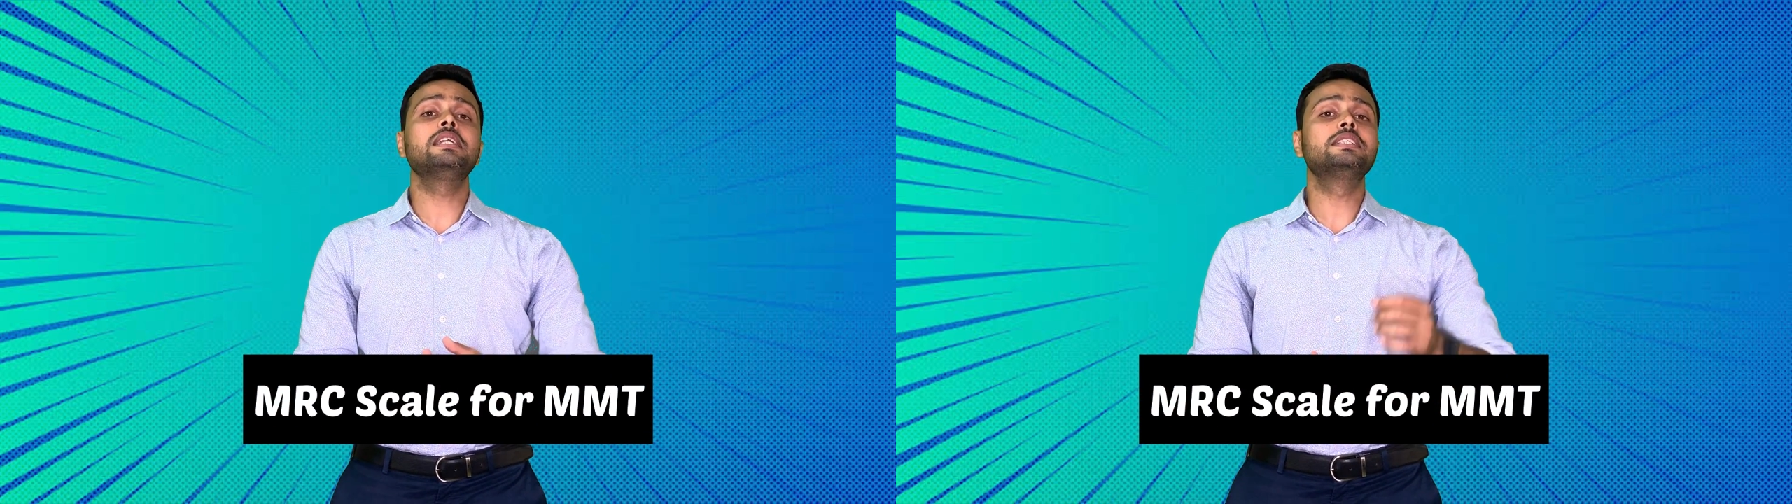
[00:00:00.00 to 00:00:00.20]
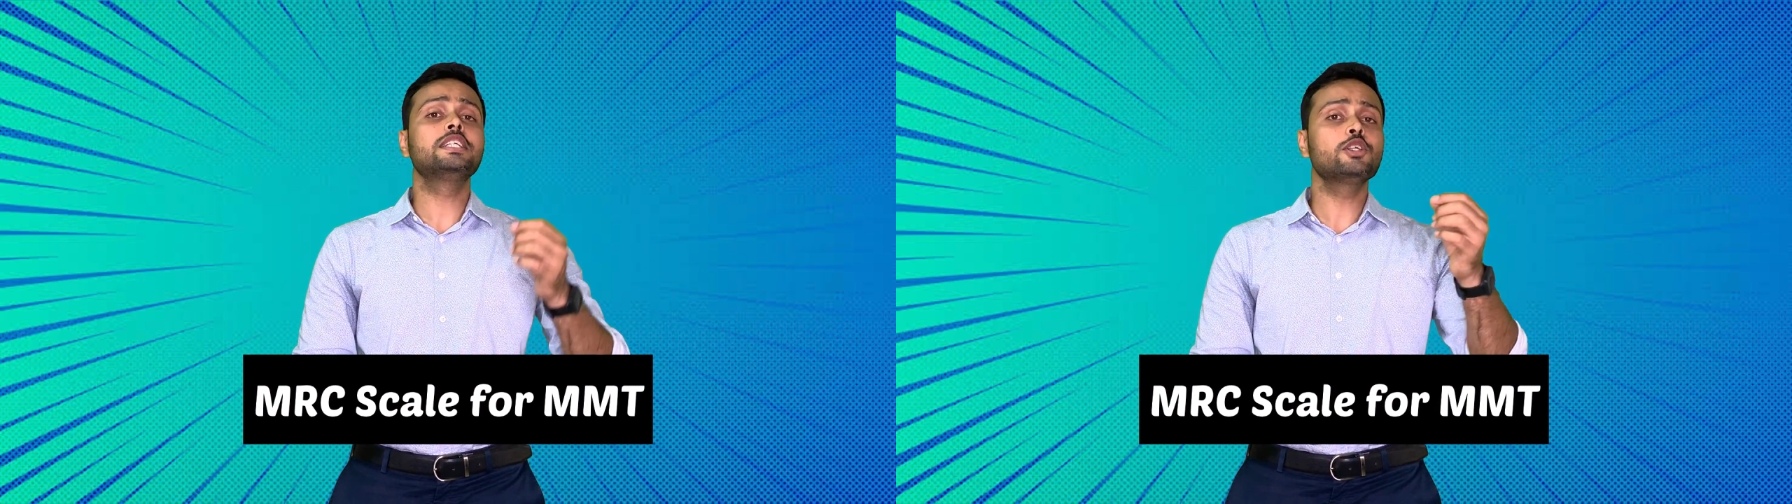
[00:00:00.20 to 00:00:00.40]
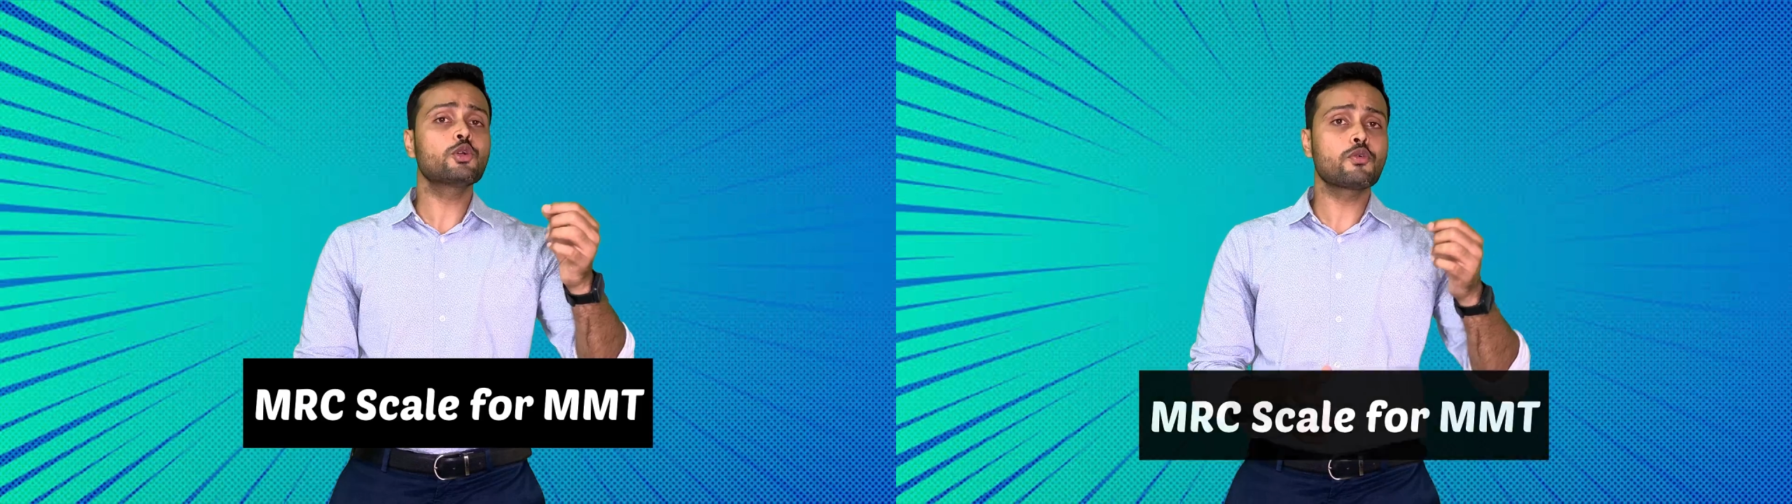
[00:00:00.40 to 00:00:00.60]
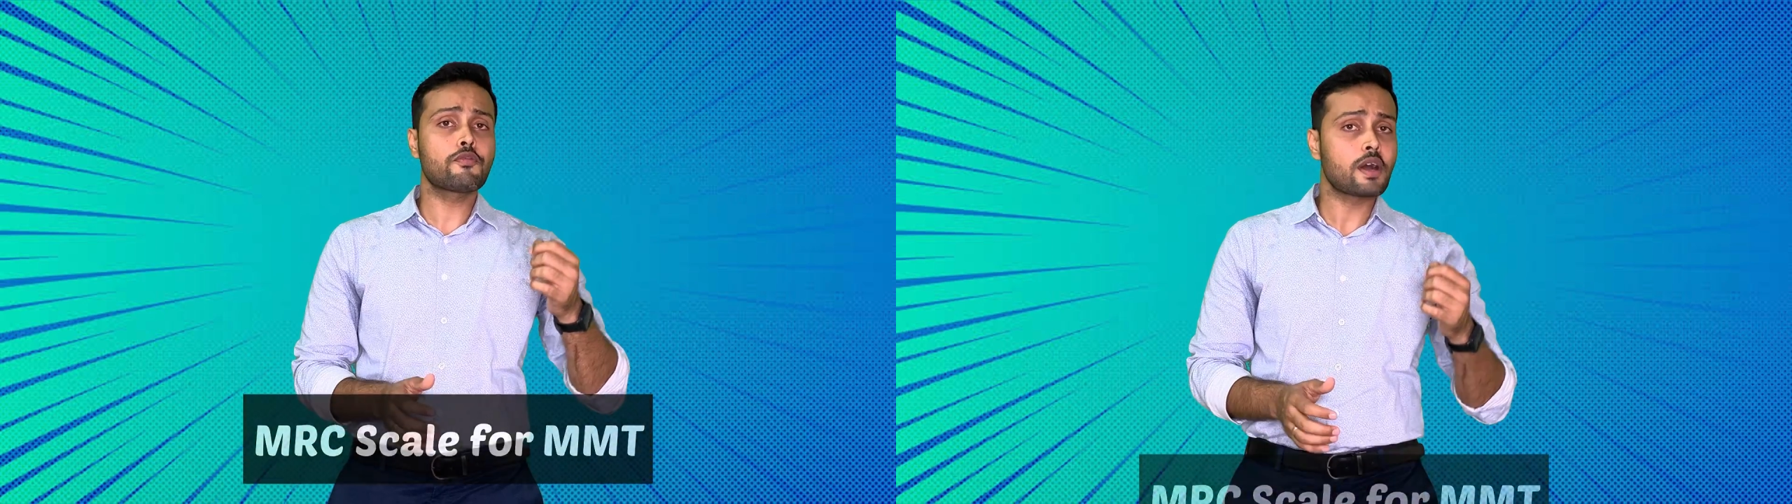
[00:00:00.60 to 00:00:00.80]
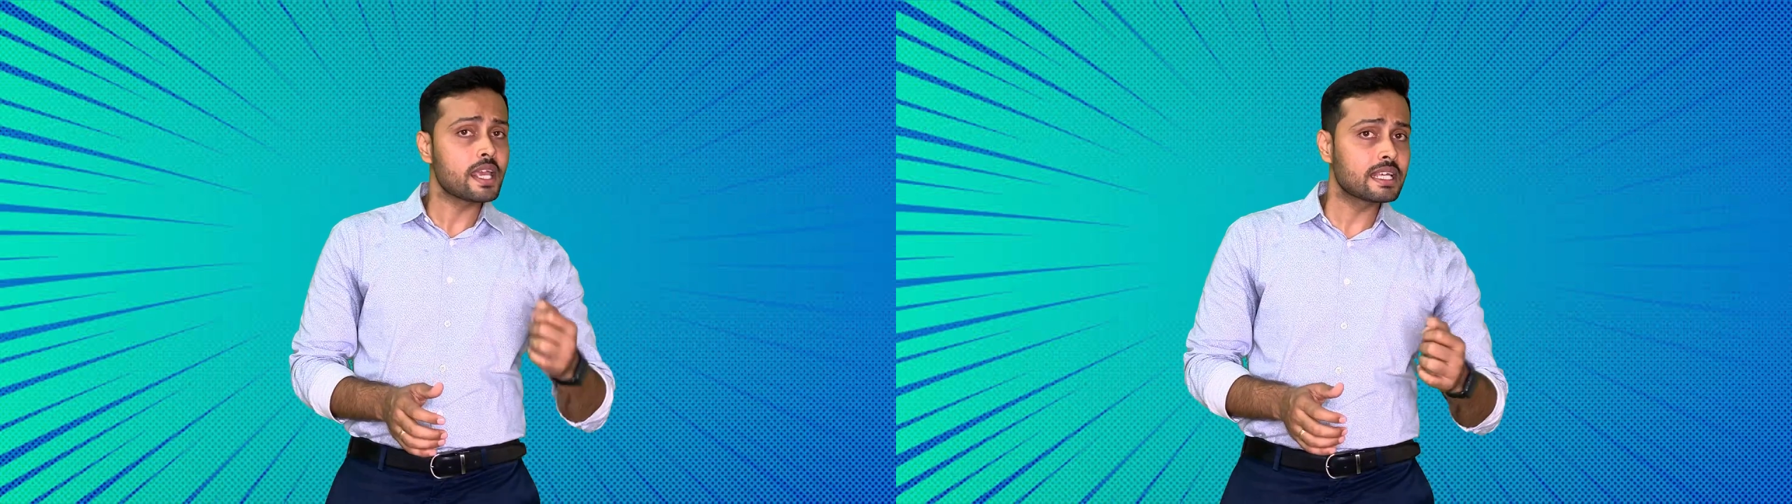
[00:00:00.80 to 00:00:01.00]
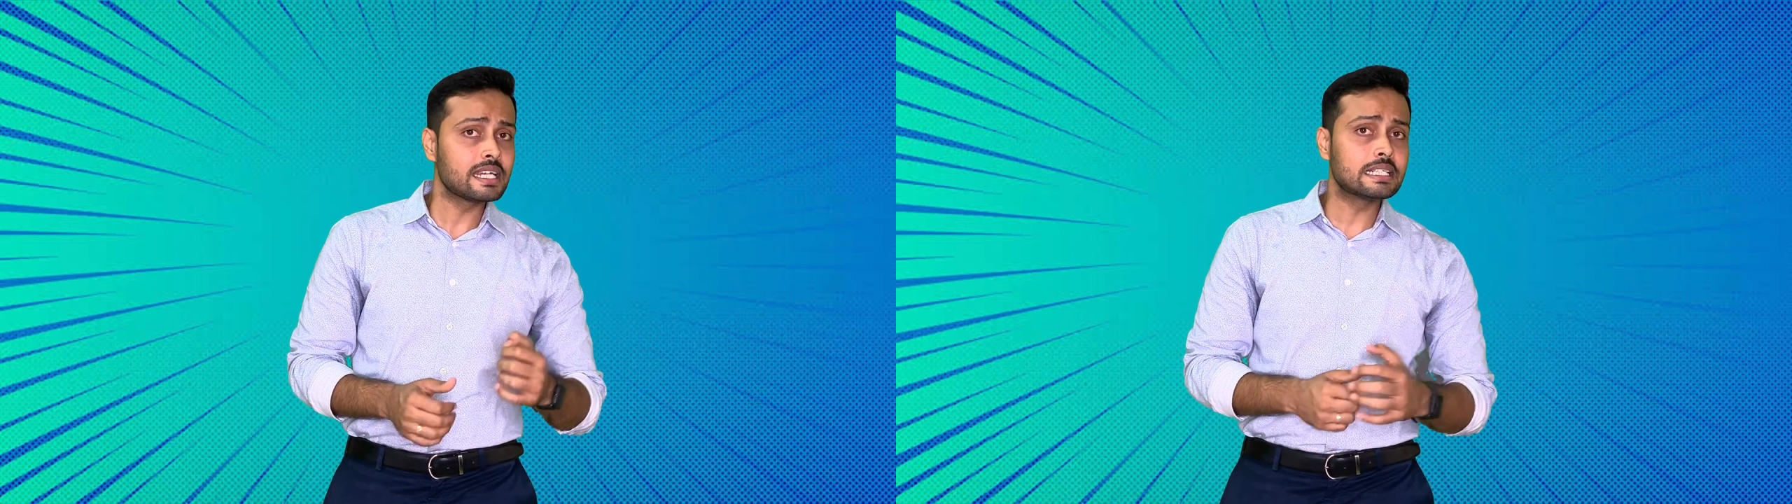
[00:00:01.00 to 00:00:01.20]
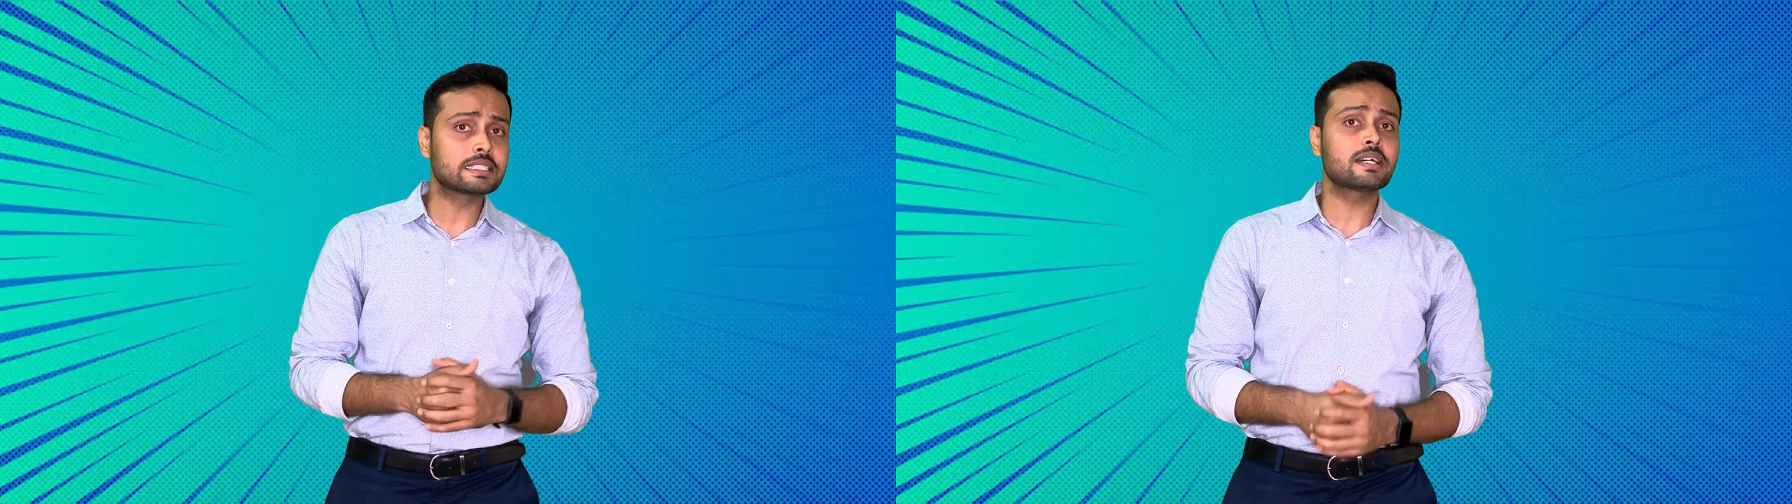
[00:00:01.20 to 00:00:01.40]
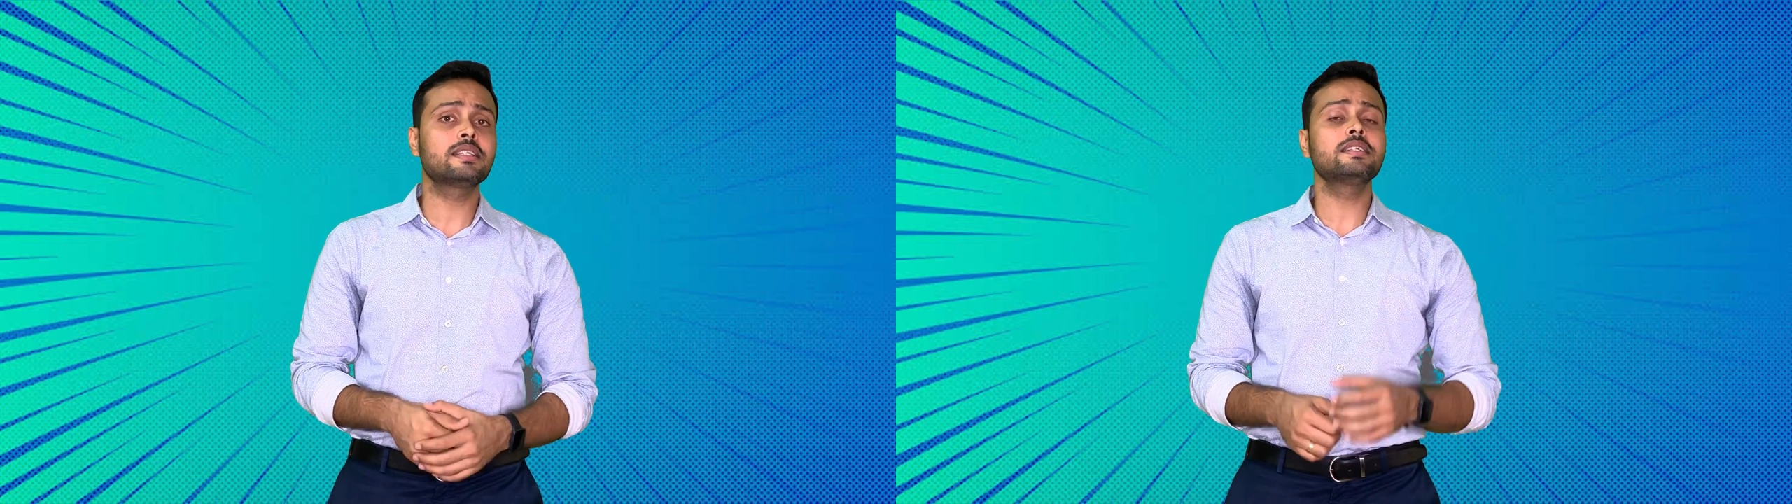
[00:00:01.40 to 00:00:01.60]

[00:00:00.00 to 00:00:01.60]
0 to 5 grades are there.